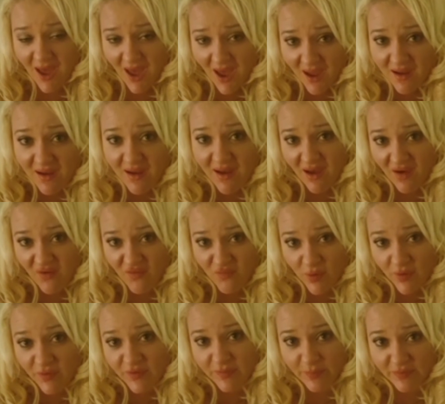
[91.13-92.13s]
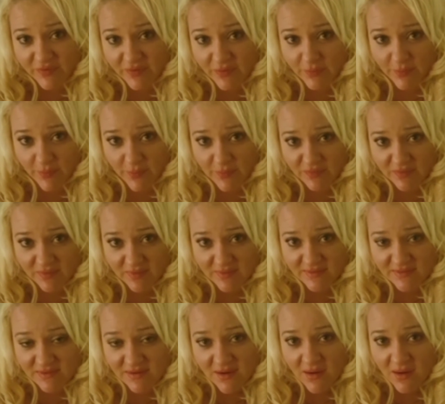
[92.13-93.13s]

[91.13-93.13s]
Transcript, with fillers: I have multiple sclerosis,